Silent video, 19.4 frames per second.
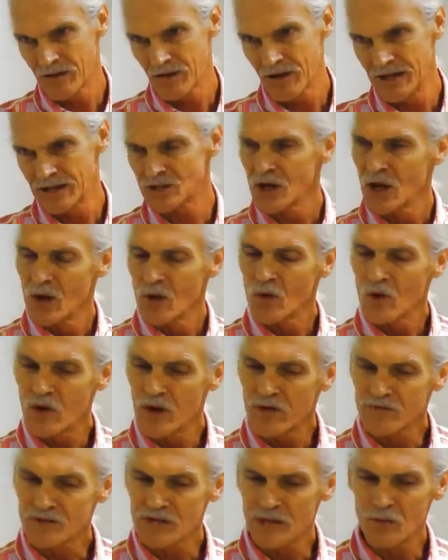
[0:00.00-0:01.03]
things.
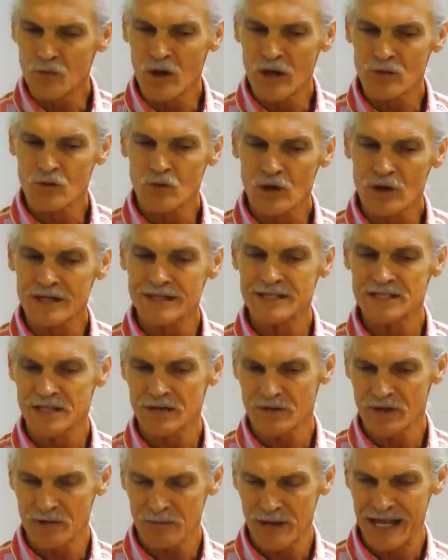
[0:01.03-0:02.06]
If someone were
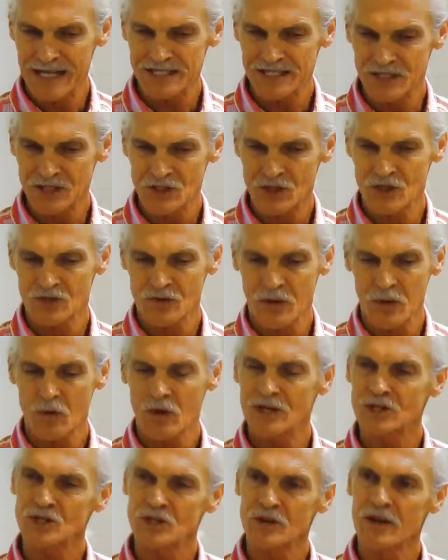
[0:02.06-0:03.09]
considering plastic surgery,
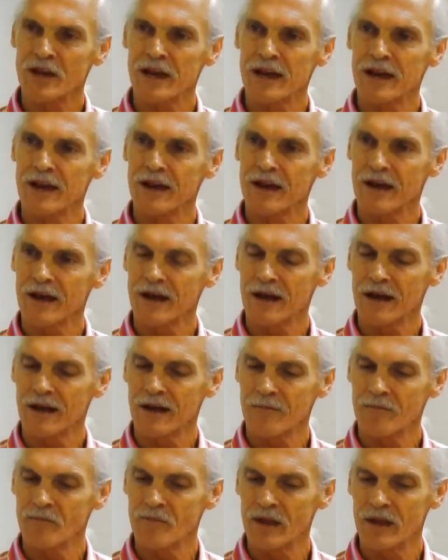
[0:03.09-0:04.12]
what should they
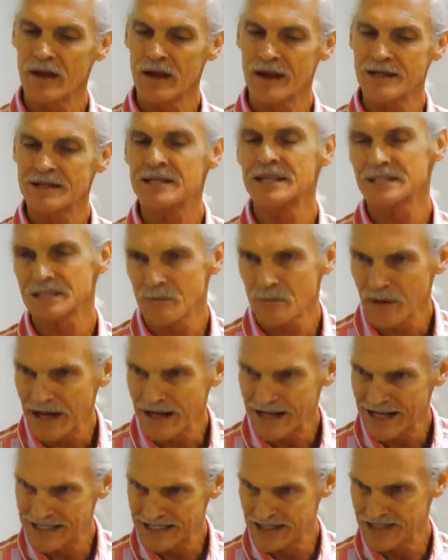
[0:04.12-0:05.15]

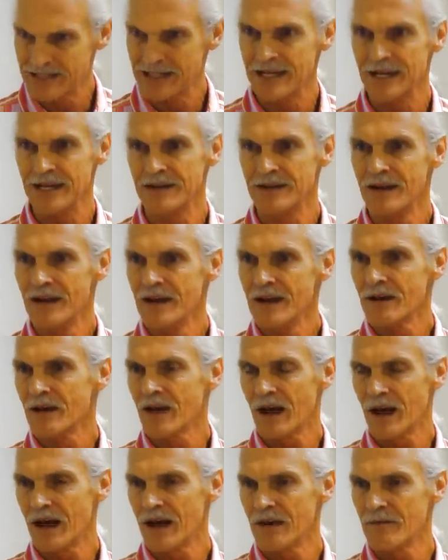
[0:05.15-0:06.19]
anticipate as a need
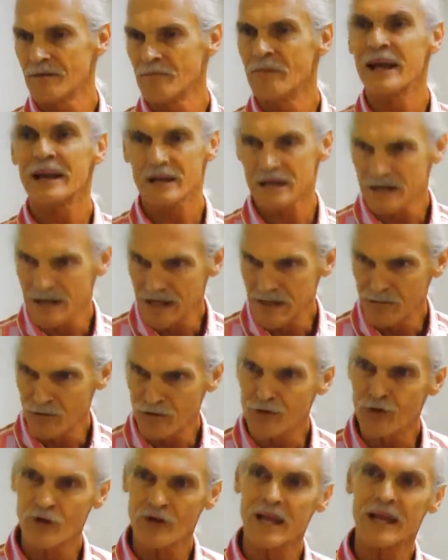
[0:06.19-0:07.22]
medically
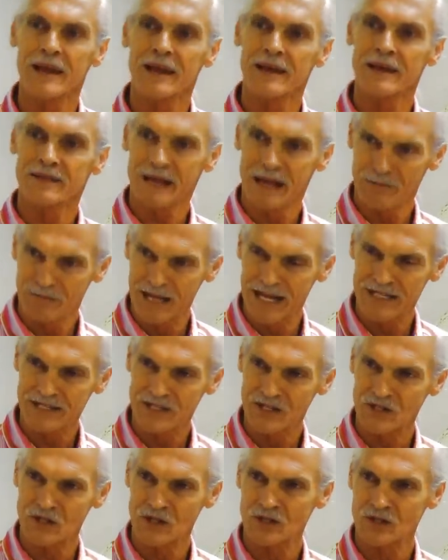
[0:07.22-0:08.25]
before they could get that
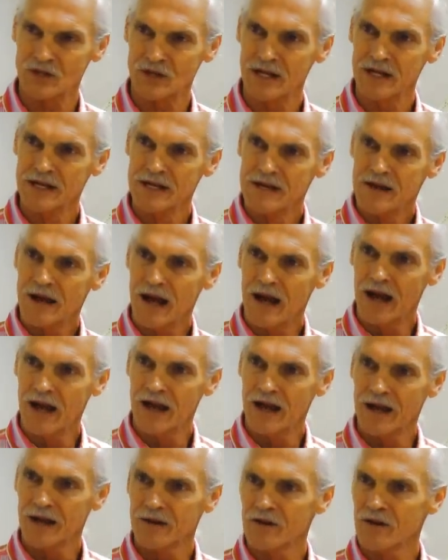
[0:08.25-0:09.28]
plastic surgery?
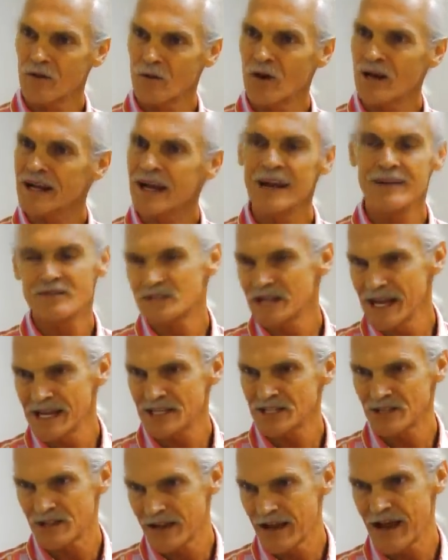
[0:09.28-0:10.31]
What kind of
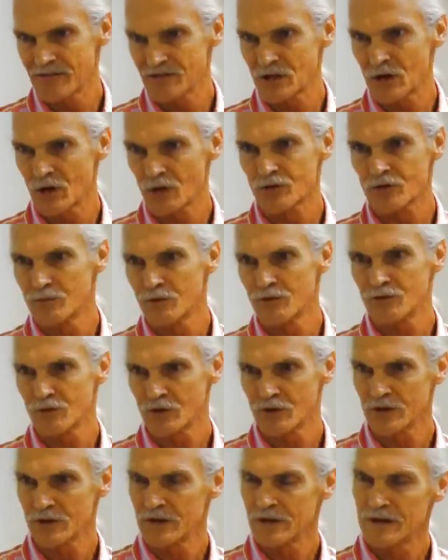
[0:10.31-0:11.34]
tests do they have to go through
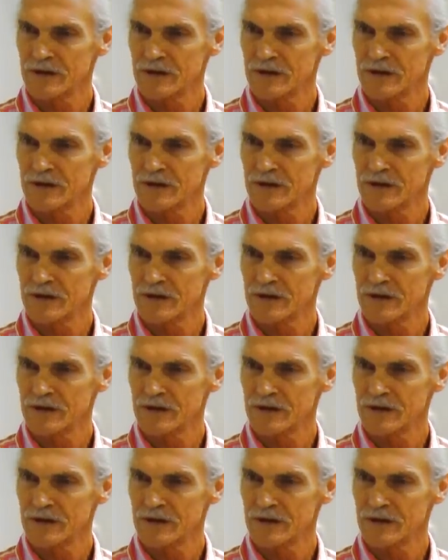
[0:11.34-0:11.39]
before?